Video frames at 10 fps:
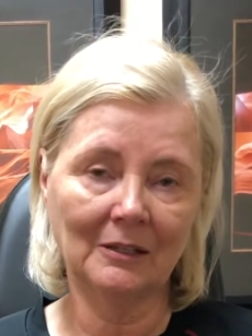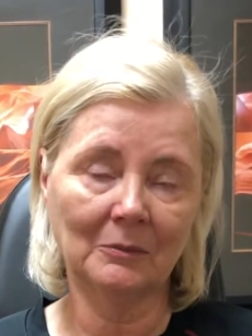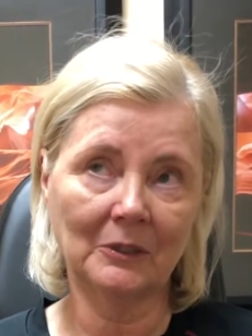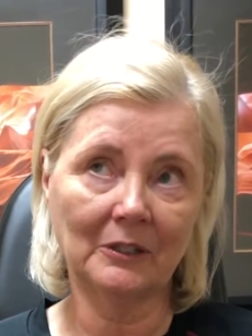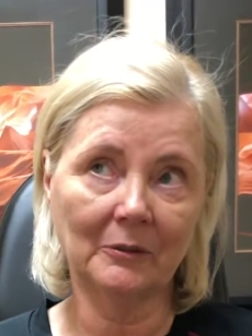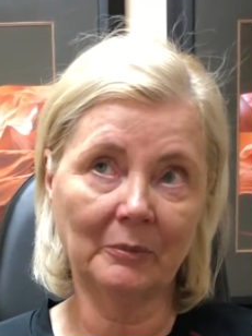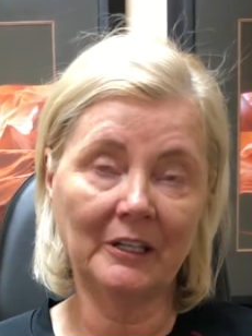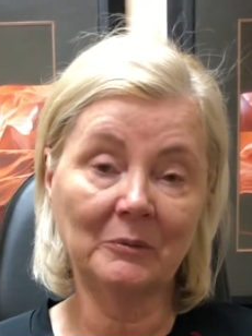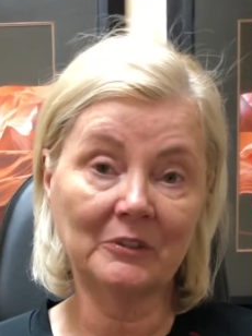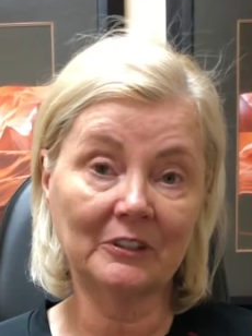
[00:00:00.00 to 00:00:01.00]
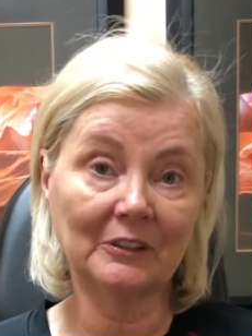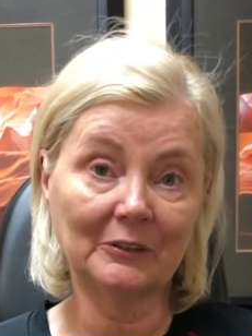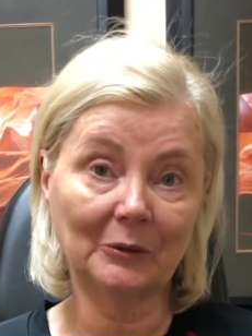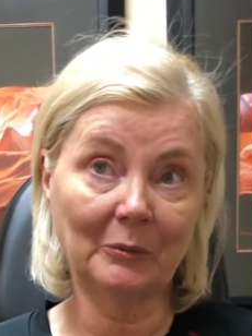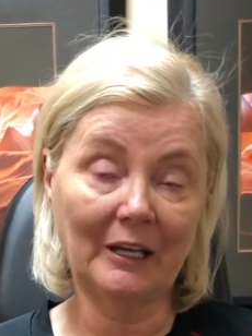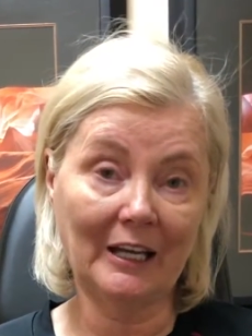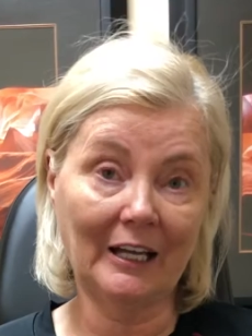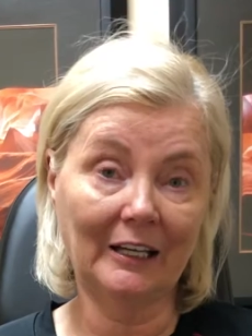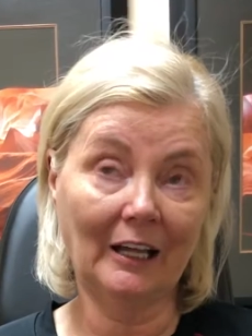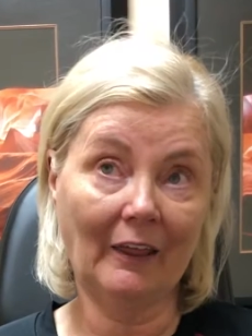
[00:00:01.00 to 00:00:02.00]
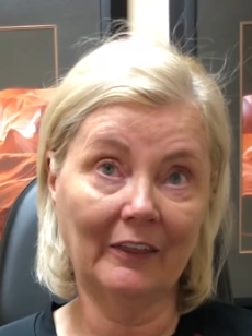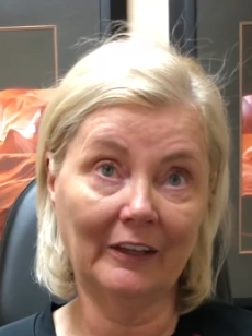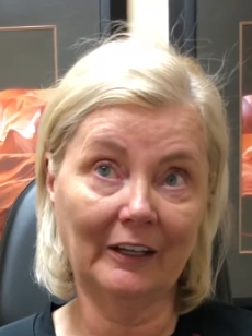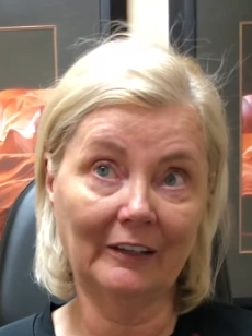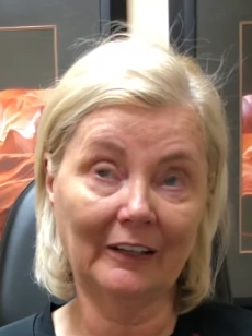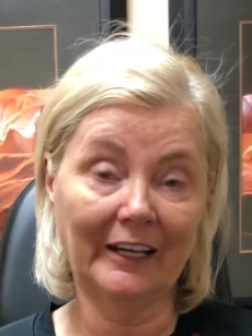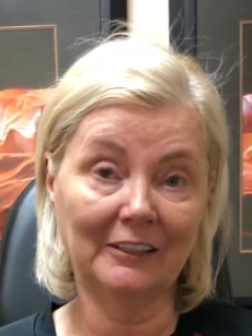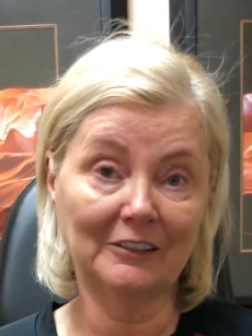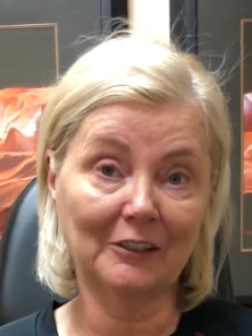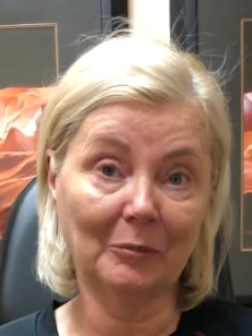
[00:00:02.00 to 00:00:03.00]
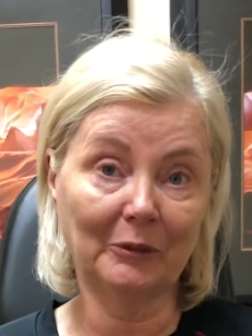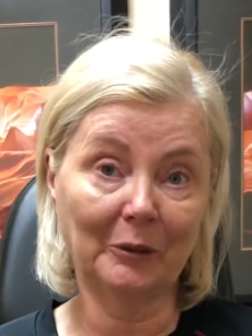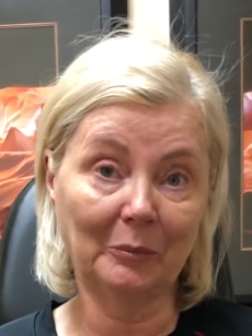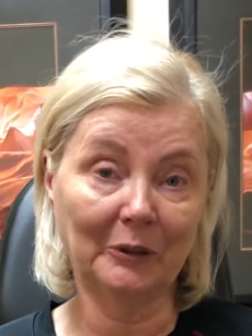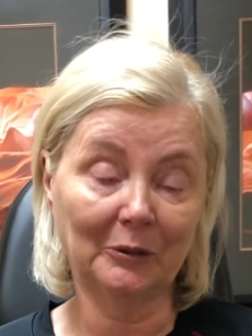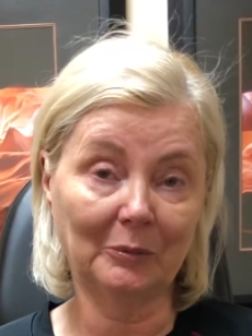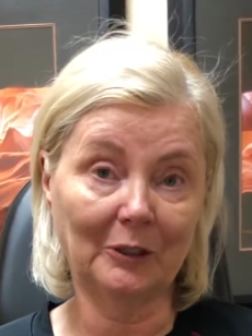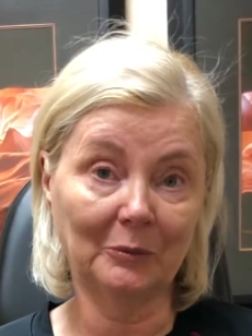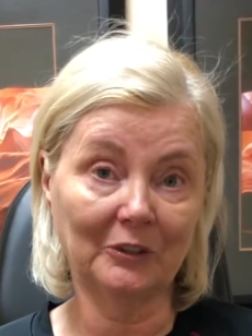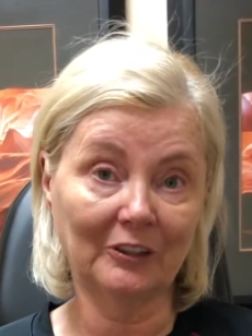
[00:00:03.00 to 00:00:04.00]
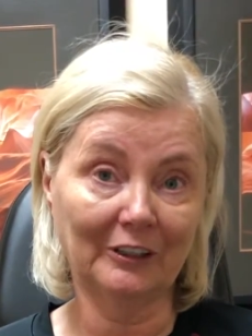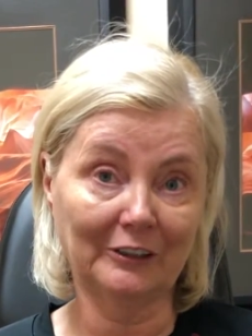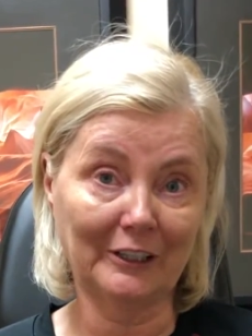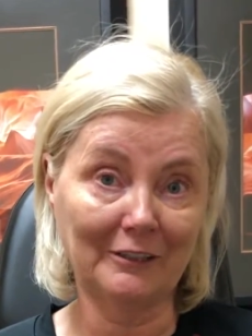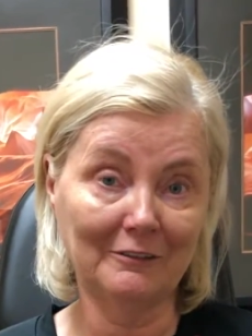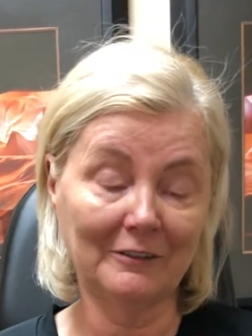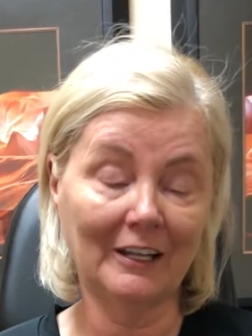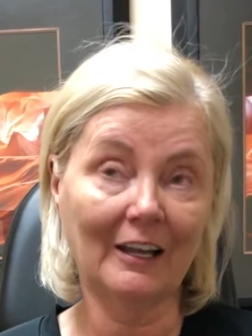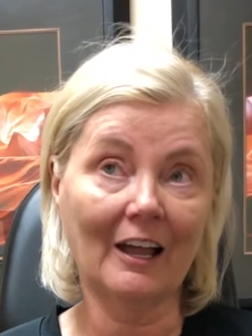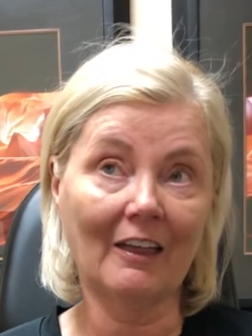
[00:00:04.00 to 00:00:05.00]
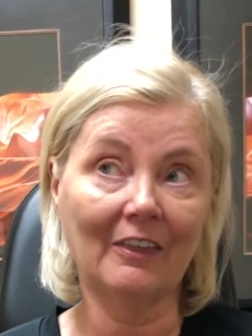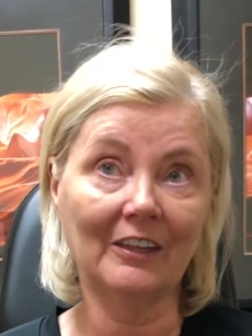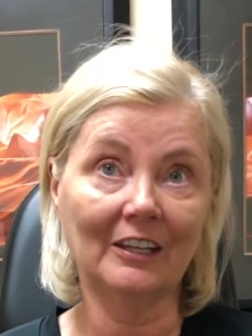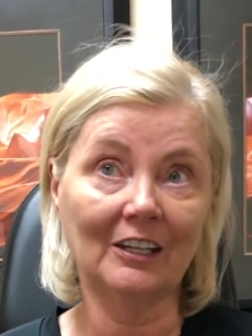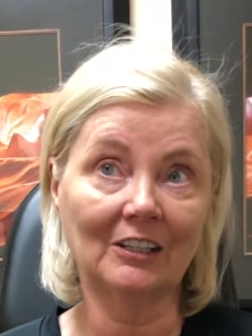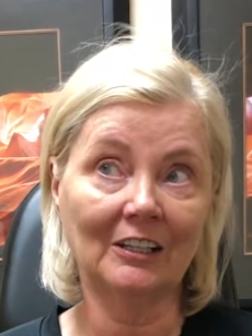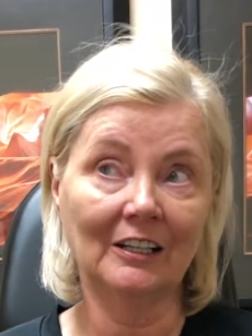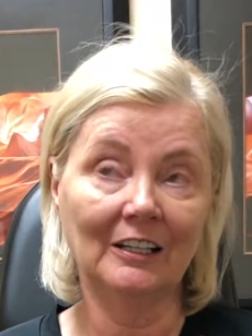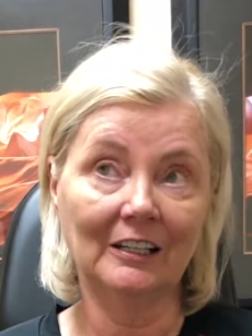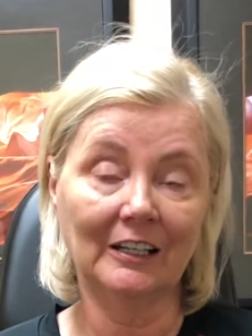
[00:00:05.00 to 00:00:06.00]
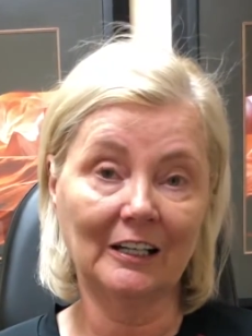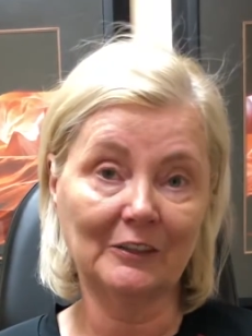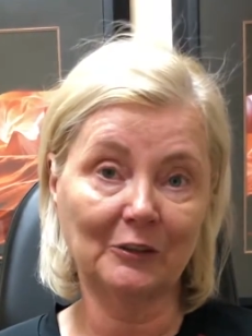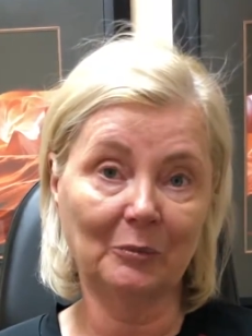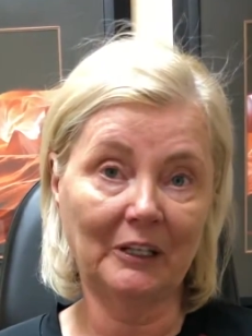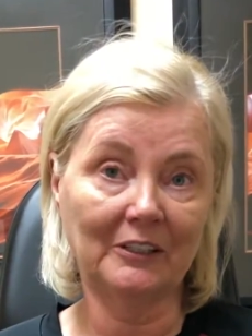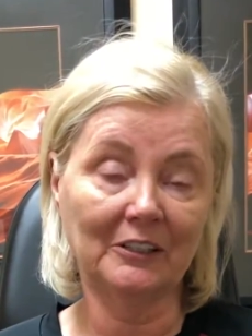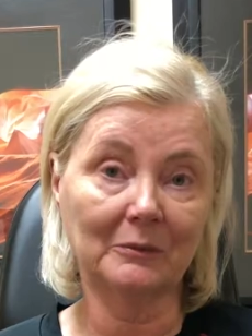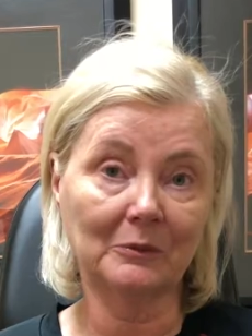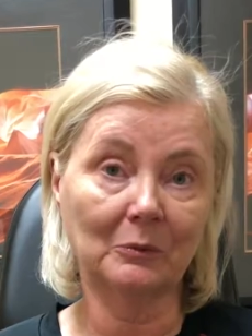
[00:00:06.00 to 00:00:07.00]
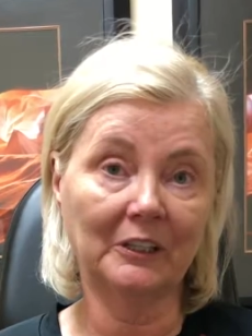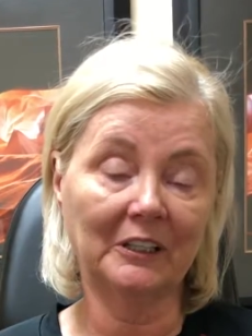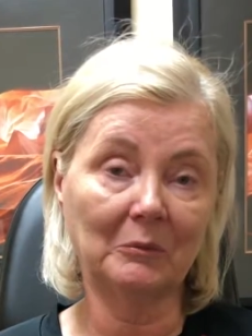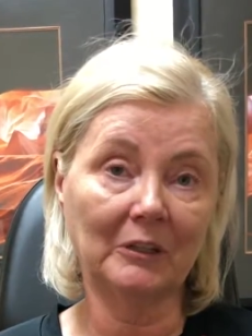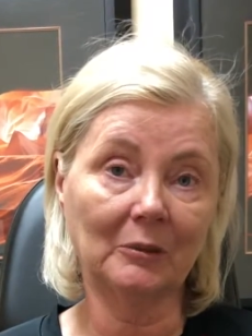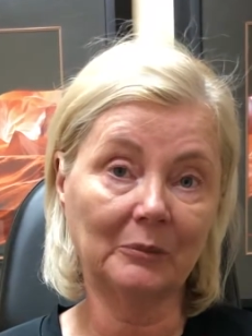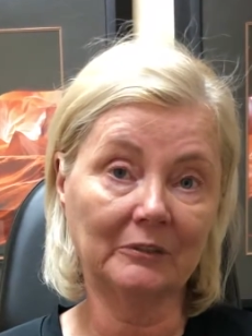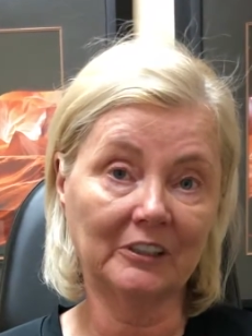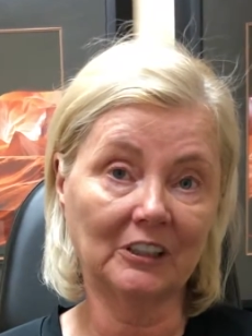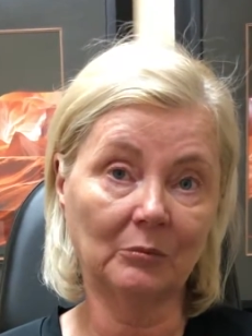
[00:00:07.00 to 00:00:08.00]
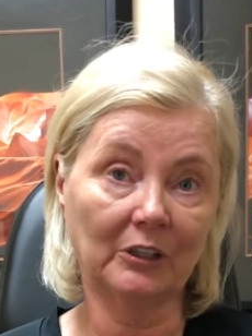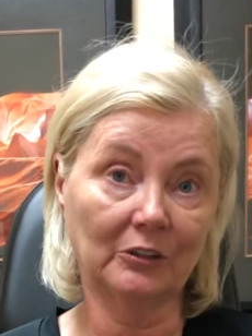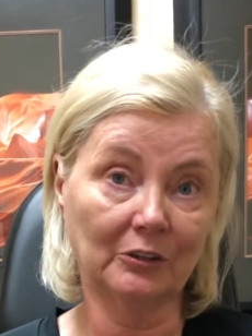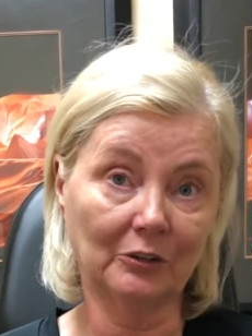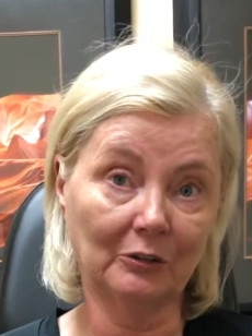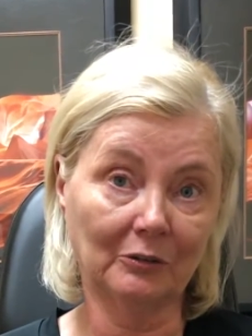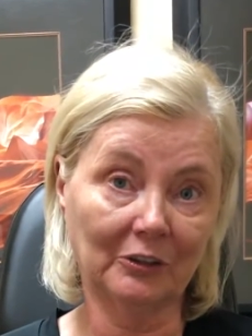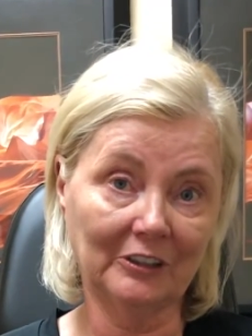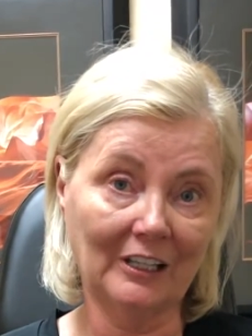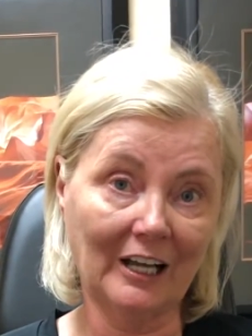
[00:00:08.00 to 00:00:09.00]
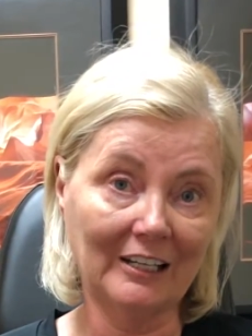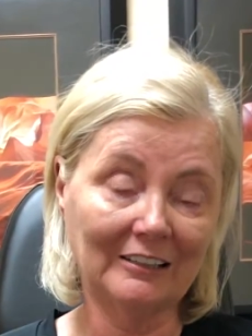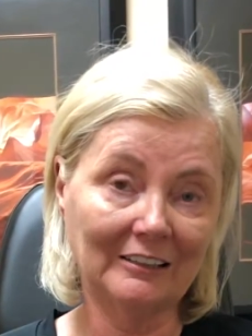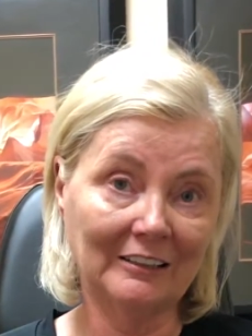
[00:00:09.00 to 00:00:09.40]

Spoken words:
Well, the pain was getting so bad that I had to stop playing pickleball, which I love, and then it got so bad that it was waking me up every time I turned over at night.